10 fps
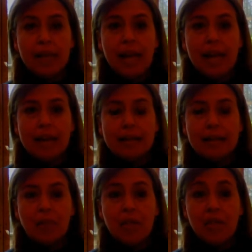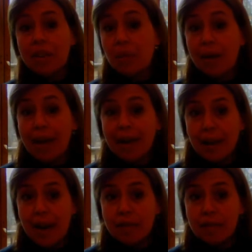and we think that we can't
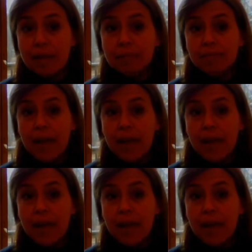get out of them.